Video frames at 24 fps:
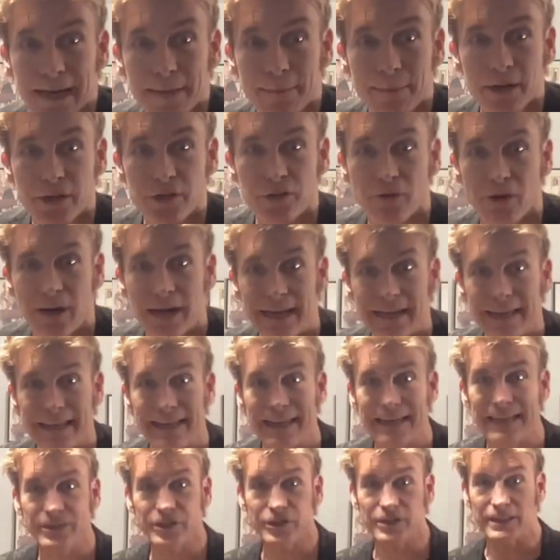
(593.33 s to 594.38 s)
I'm going to try and
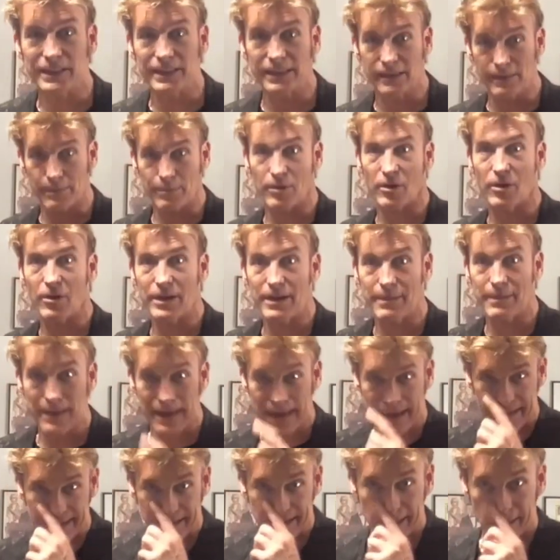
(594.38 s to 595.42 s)
catch it in the party
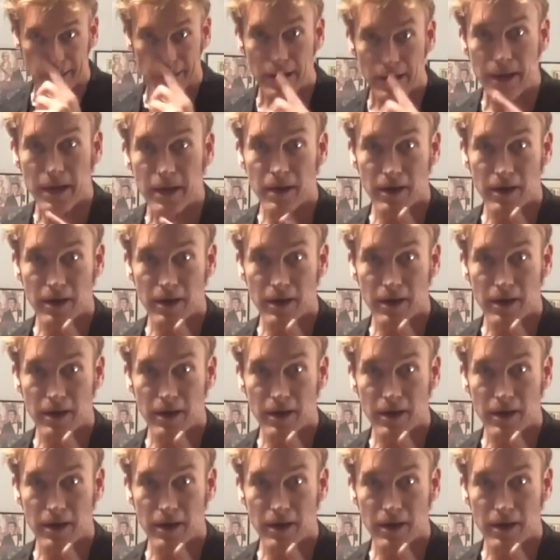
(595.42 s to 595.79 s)
bag here.